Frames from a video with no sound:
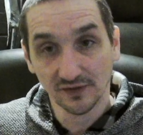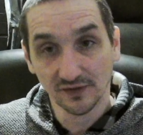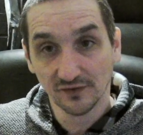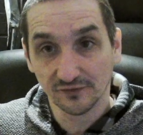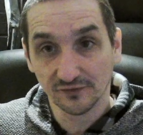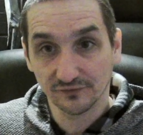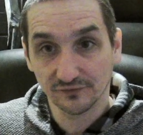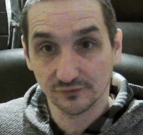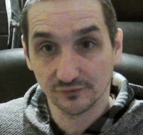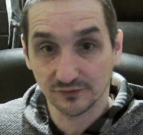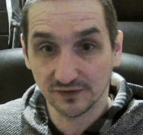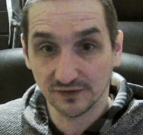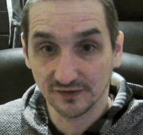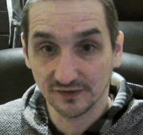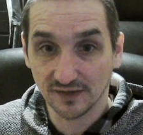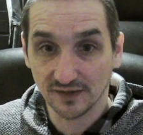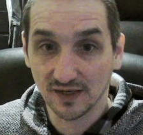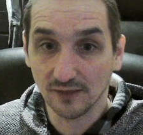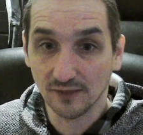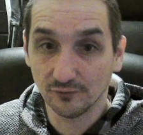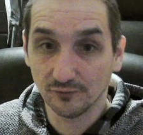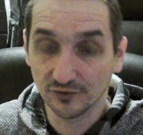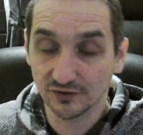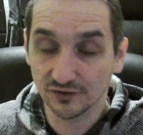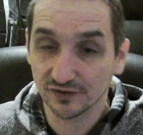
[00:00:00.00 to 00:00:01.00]
so that
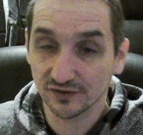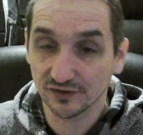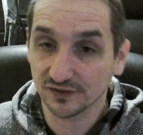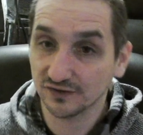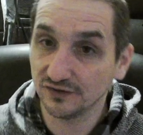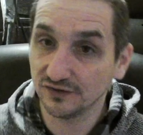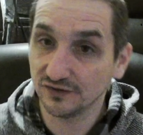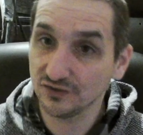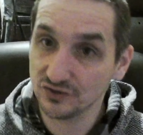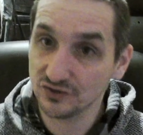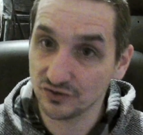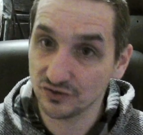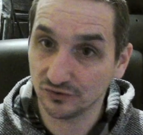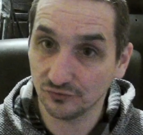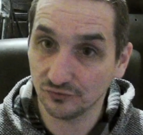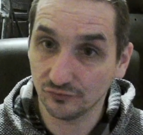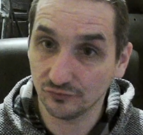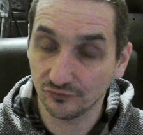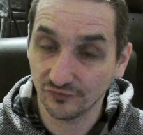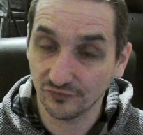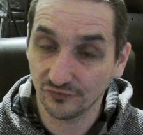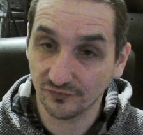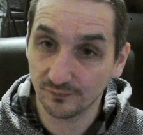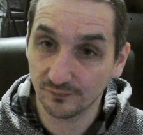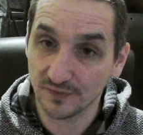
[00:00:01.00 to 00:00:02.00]
our technician
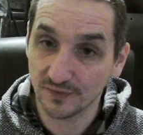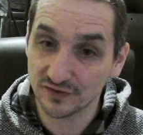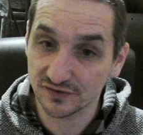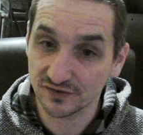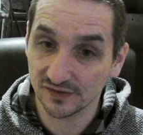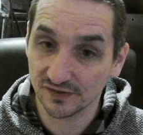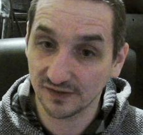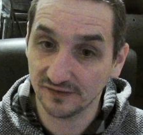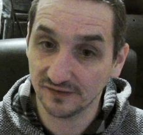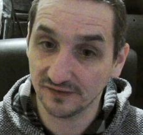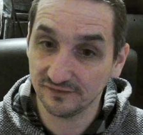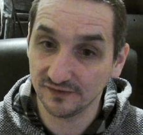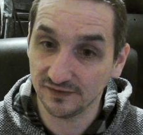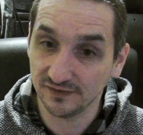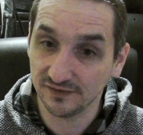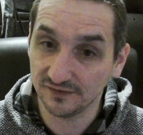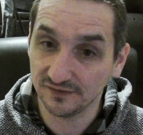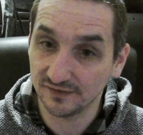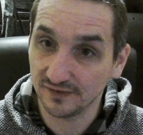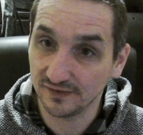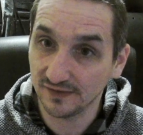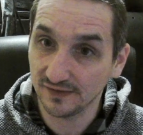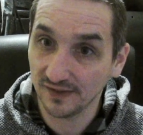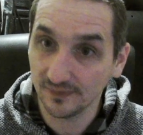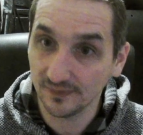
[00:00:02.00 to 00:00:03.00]
who's specializing in the
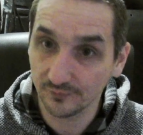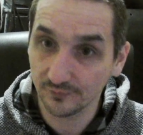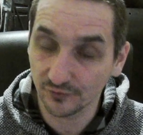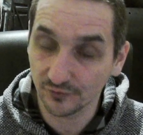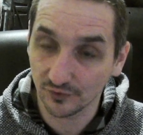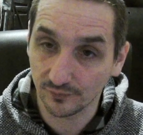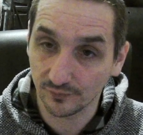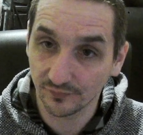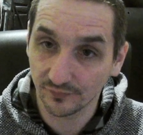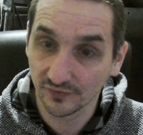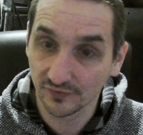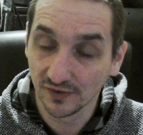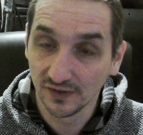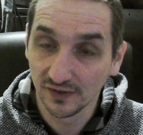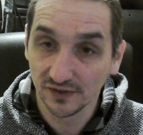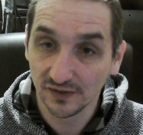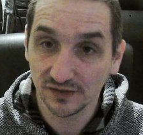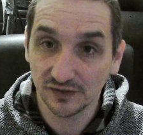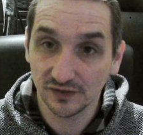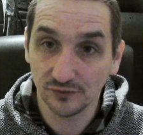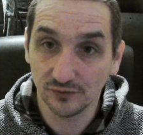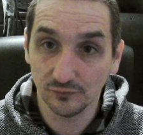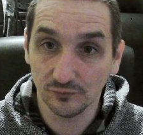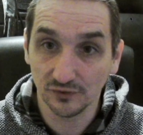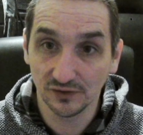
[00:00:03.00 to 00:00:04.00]
laptops,
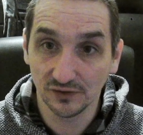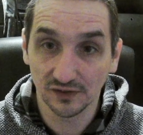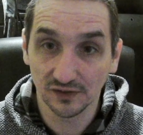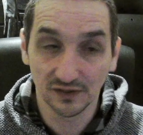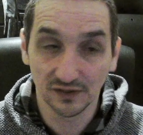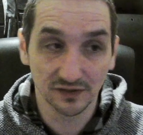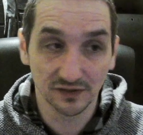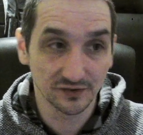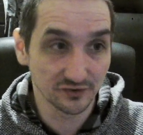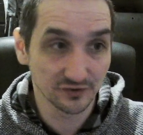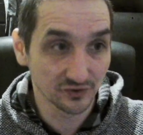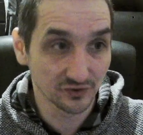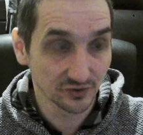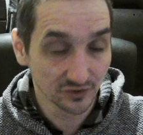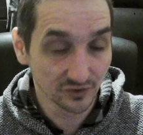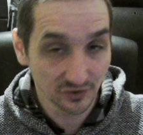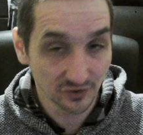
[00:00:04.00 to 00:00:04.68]
he will learn